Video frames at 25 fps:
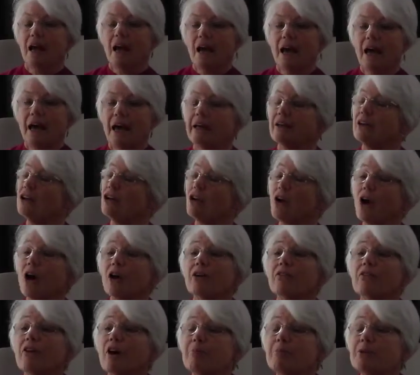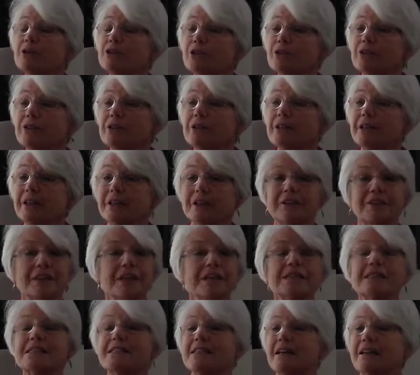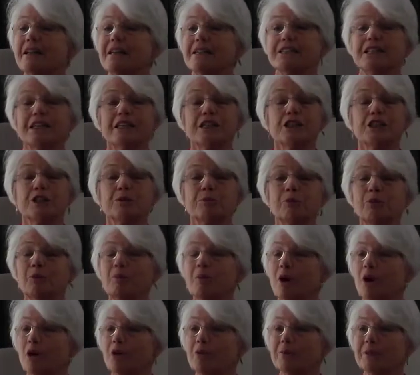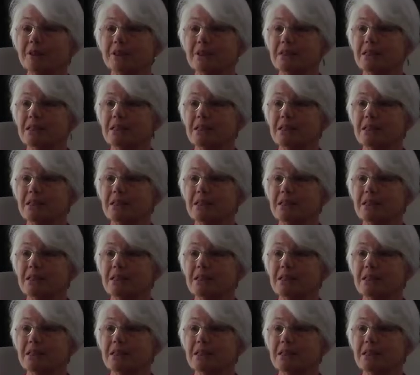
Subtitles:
And a lot of opportunity, things that are teachable moments.